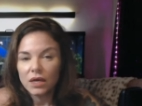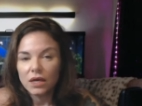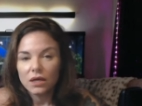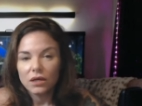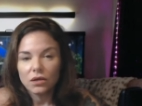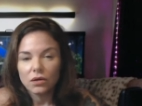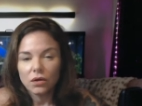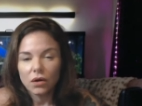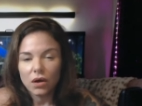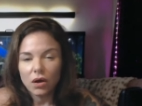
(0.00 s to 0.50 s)

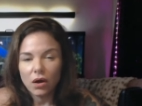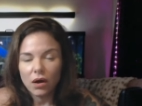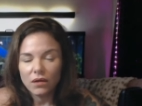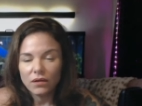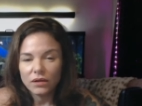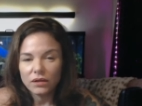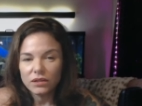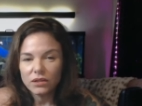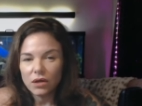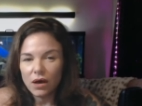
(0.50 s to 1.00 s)
you know, all
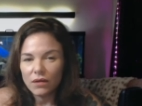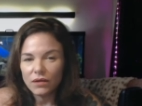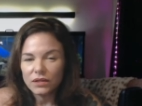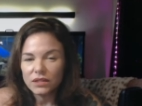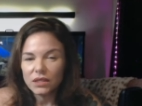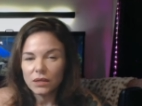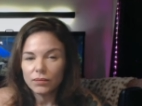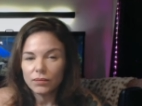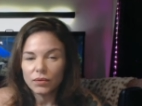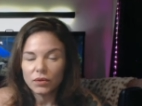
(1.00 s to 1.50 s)

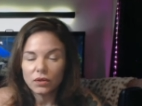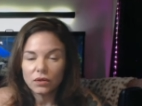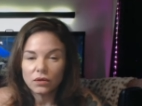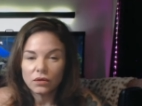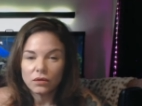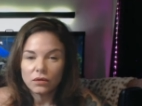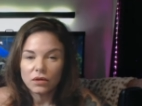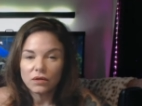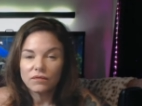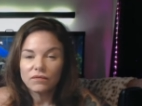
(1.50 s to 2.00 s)
the
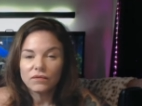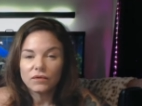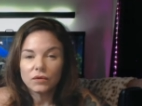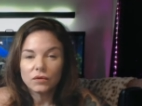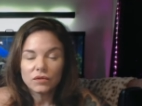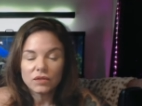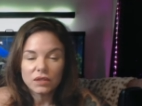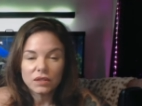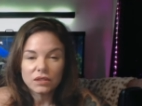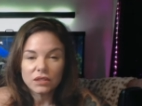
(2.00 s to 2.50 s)
typical
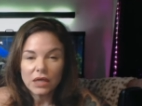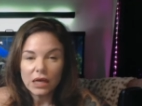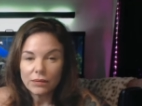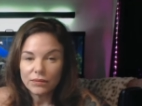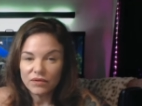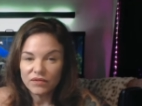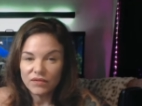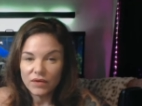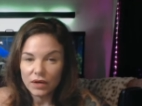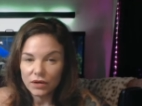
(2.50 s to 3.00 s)
confusing
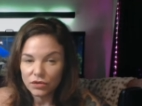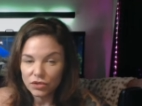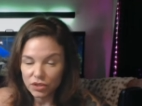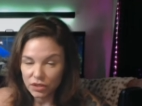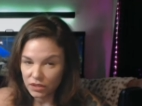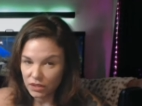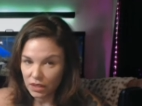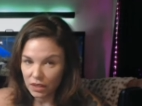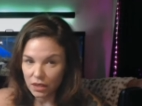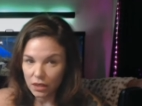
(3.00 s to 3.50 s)
type of
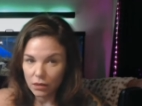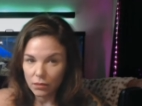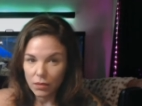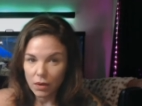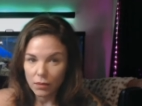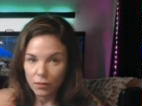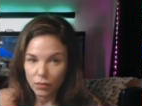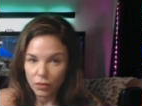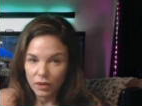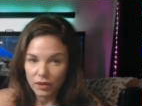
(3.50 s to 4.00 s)
energies that come
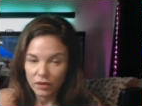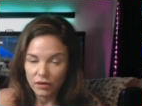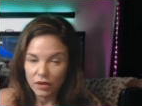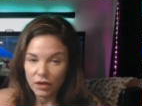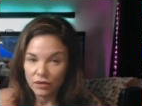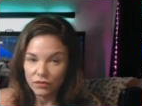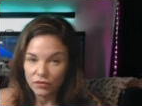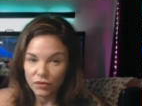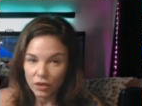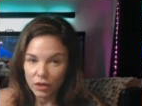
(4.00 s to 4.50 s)
up when
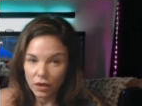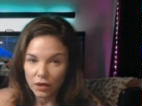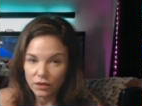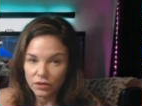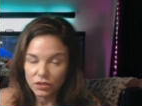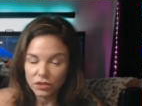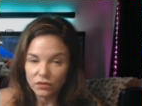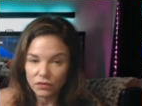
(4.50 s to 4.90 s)
in regards to